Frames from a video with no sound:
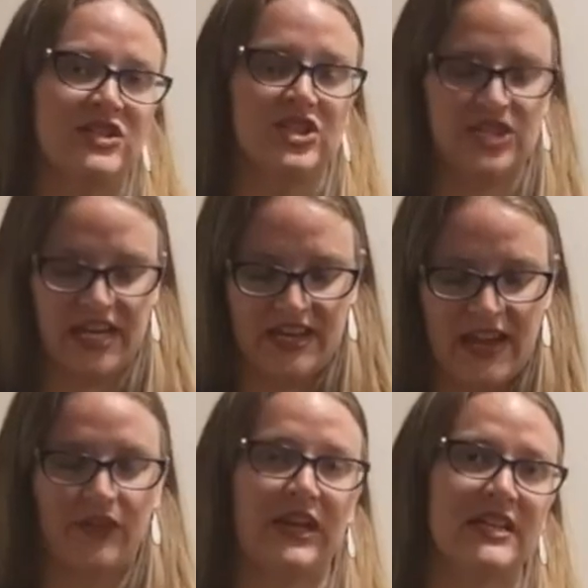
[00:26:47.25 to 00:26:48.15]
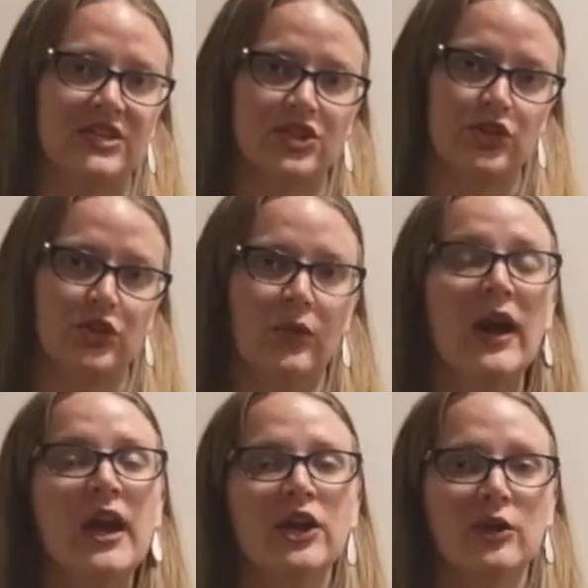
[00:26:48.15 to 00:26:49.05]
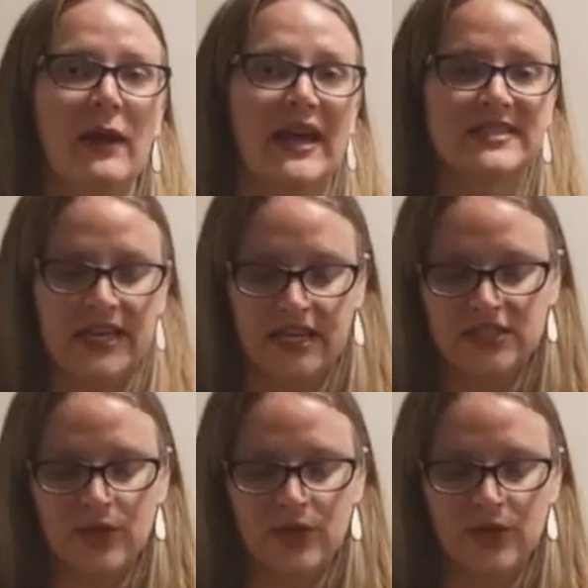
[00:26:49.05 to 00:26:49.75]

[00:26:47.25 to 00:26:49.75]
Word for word: then just set down into your basket.